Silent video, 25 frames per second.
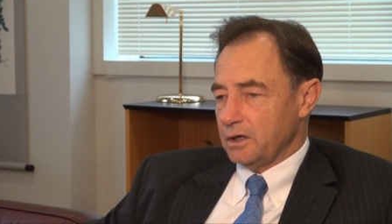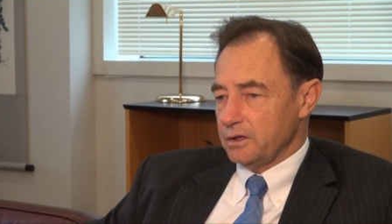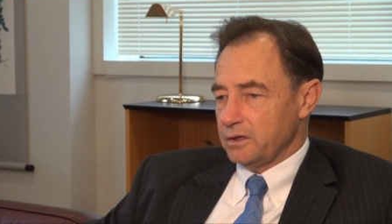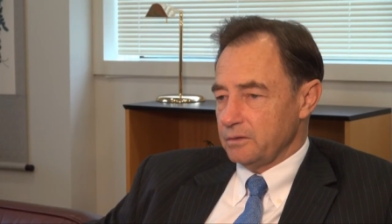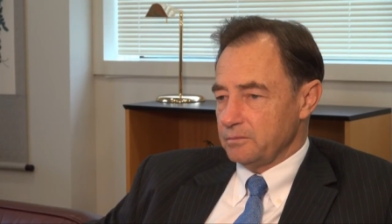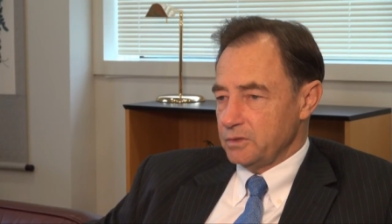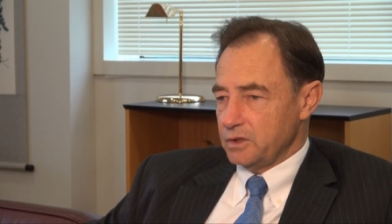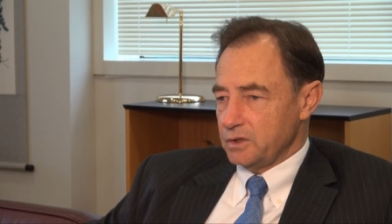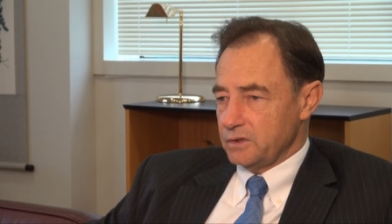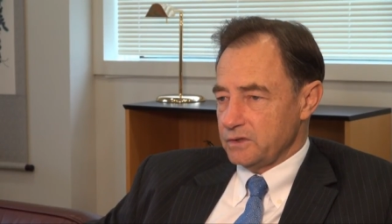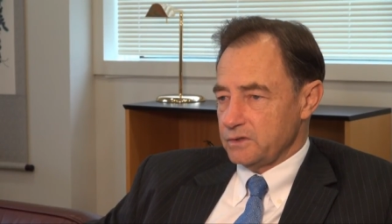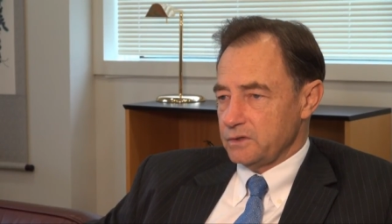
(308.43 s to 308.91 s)
either
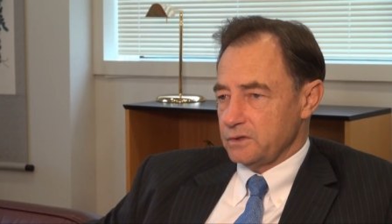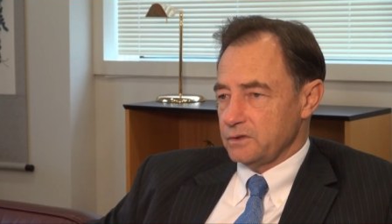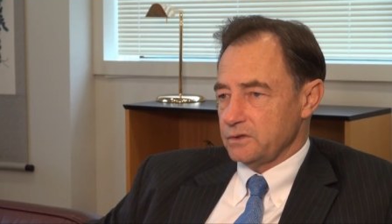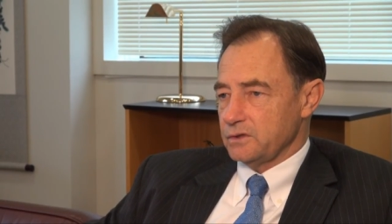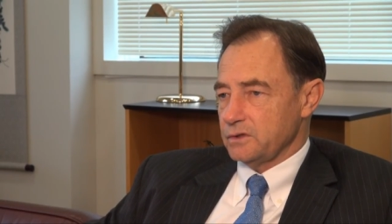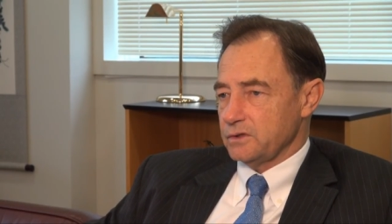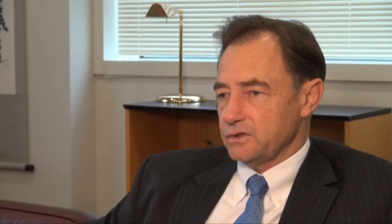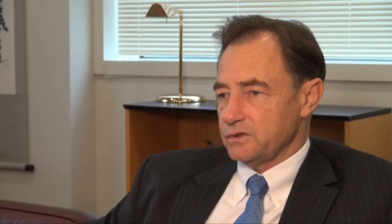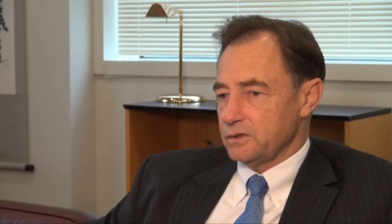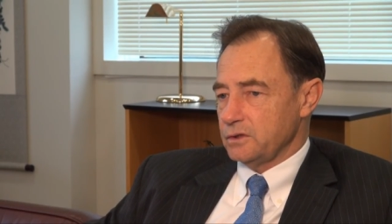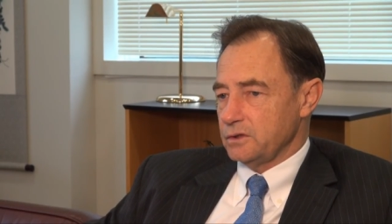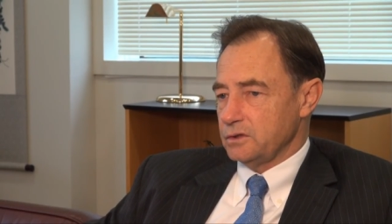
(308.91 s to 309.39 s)
ministers
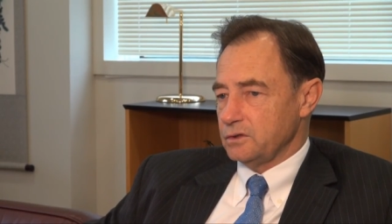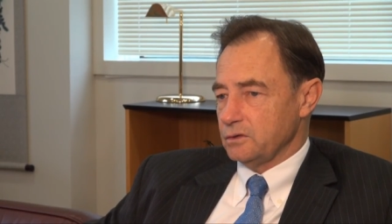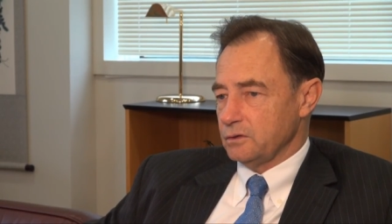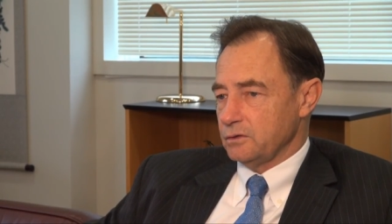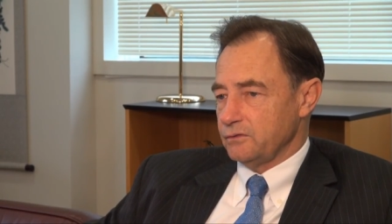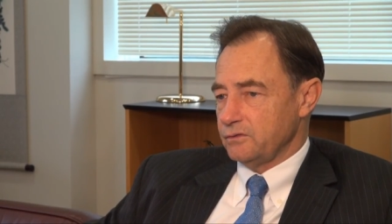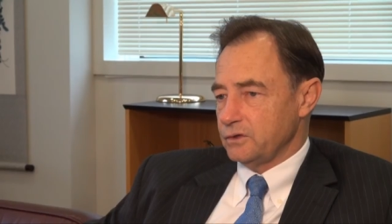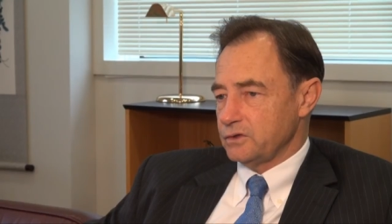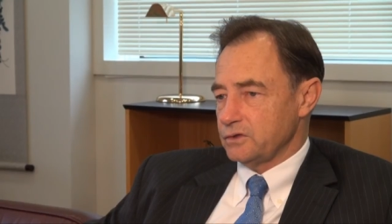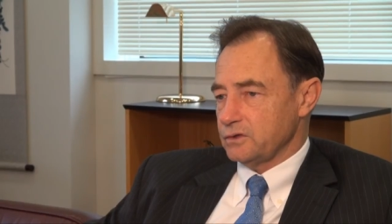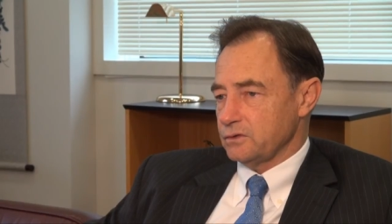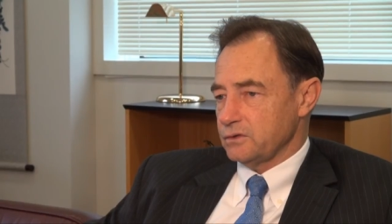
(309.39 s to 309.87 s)
or senior
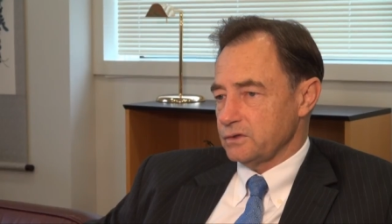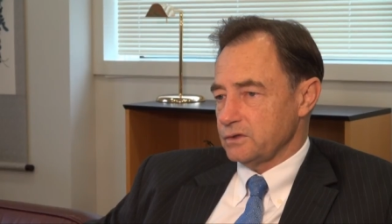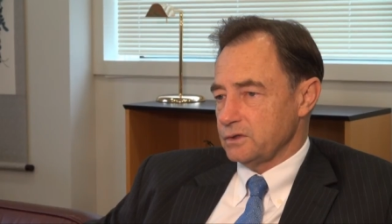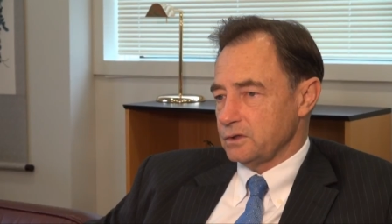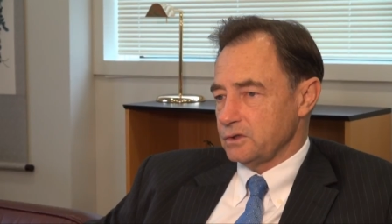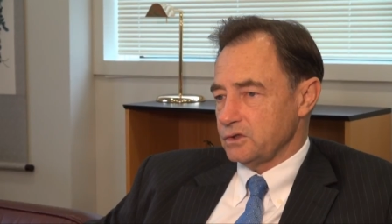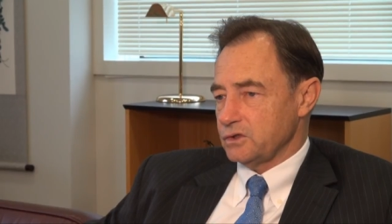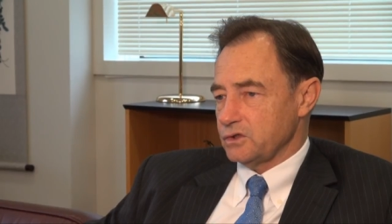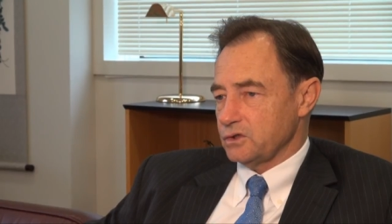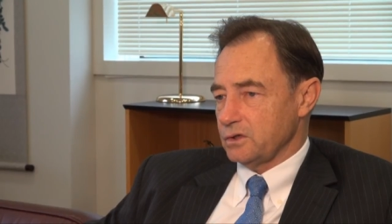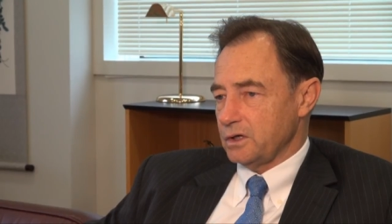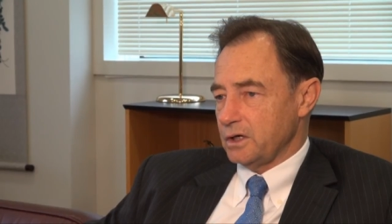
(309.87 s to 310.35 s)
officials
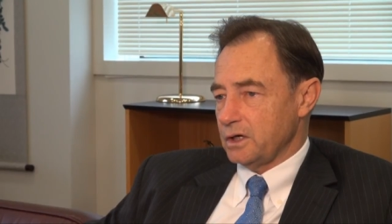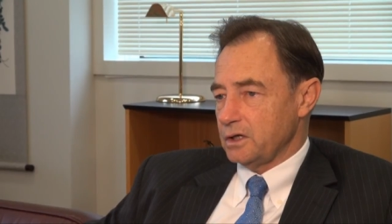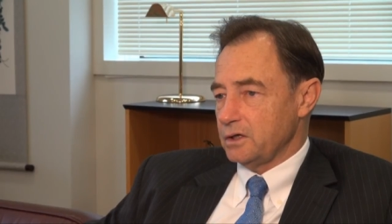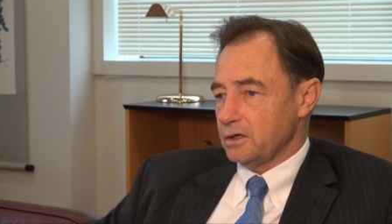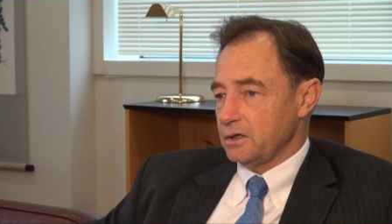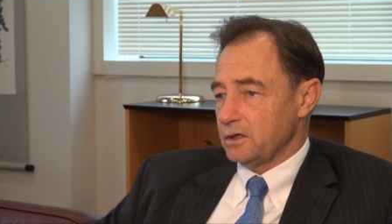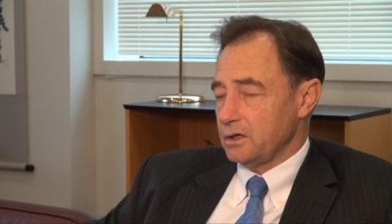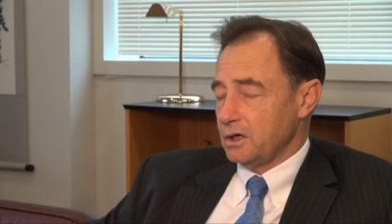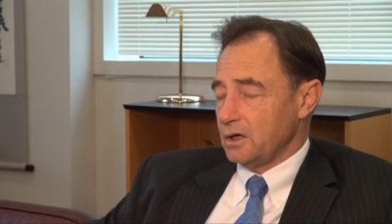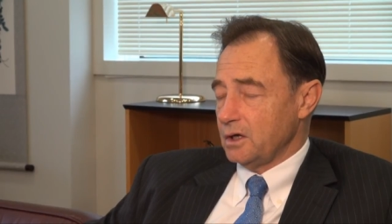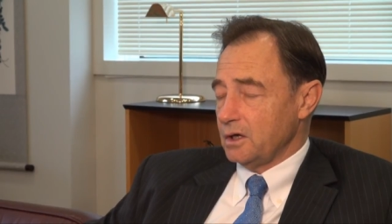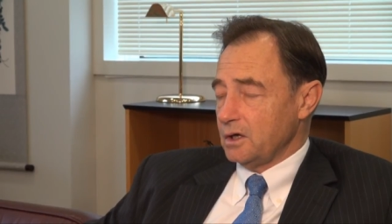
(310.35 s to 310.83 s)
in
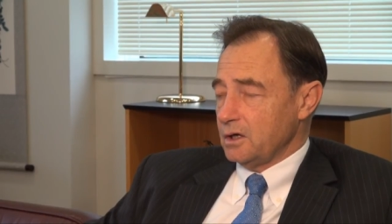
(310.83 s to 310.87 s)
Australia.